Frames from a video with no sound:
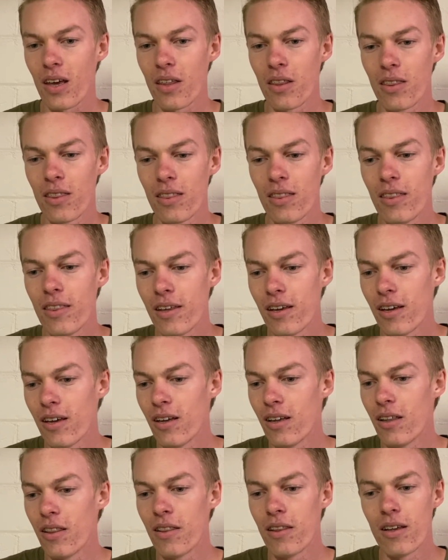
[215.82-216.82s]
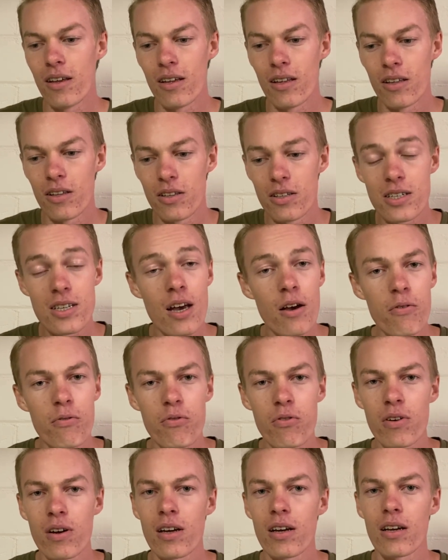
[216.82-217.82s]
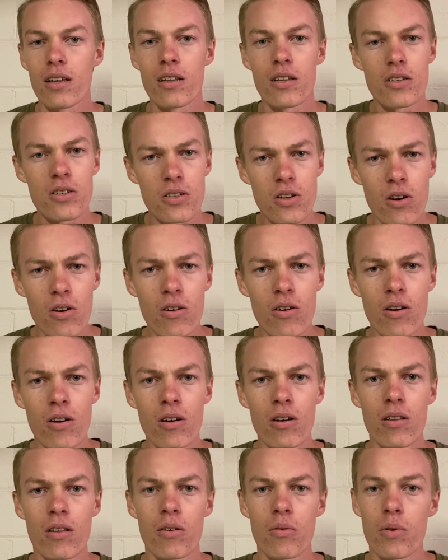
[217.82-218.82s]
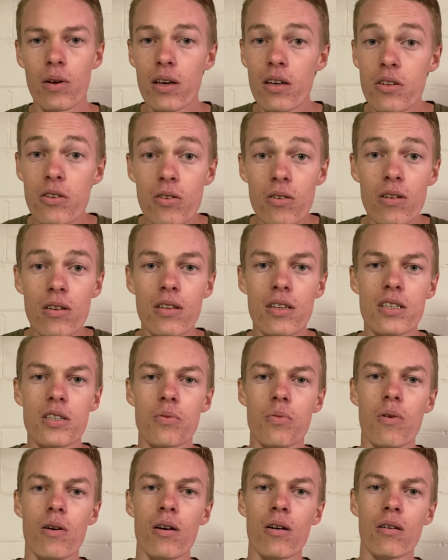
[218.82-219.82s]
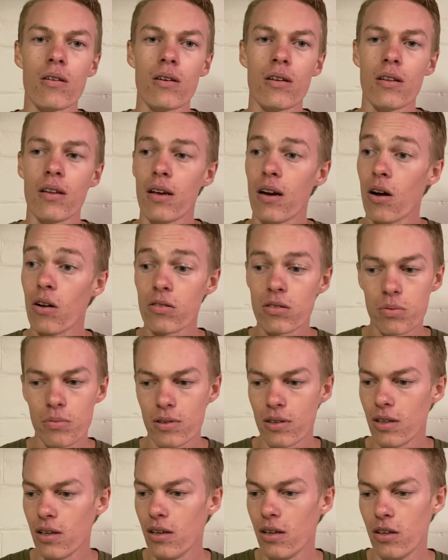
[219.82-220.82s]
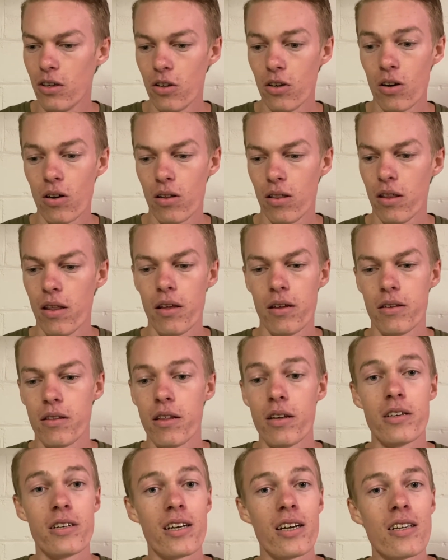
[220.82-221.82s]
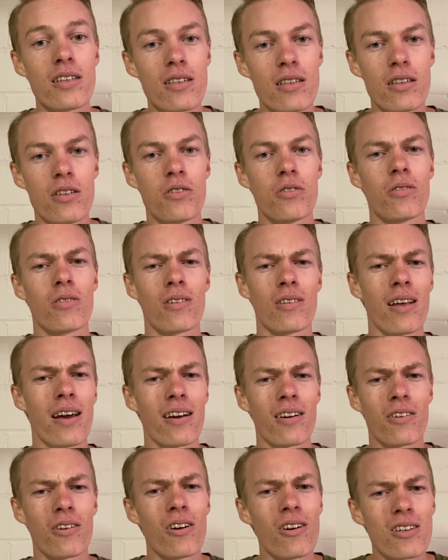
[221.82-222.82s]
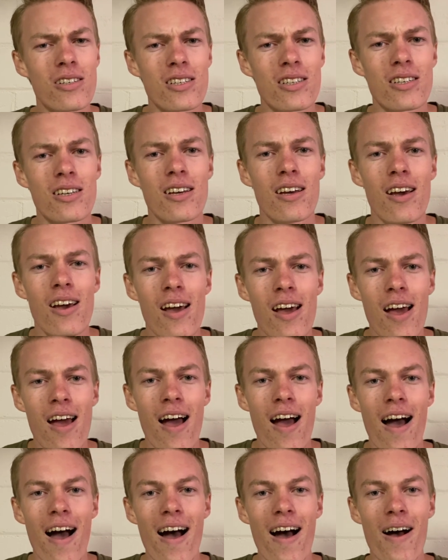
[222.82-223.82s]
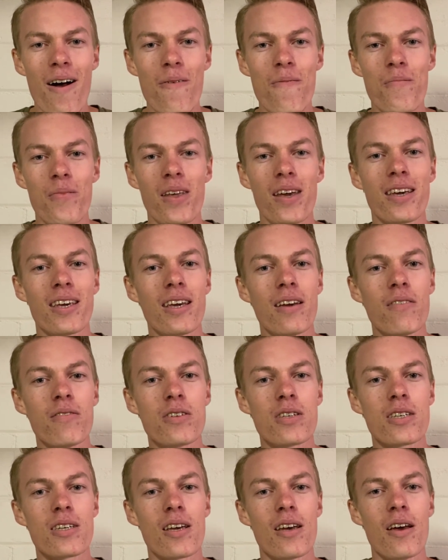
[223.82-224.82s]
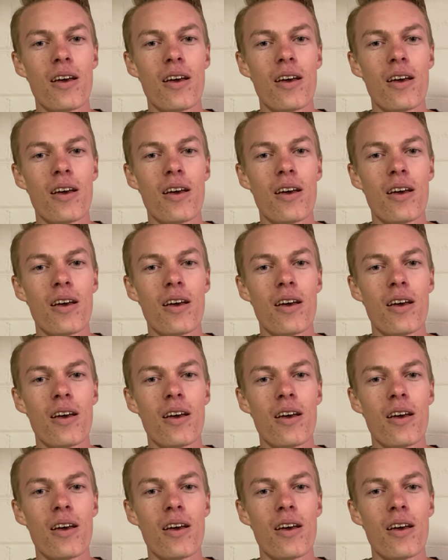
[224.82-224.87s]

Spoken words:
the suffering and the sorrow that we endure in this world, and that ultimately that Jesus endured on that cross, it gives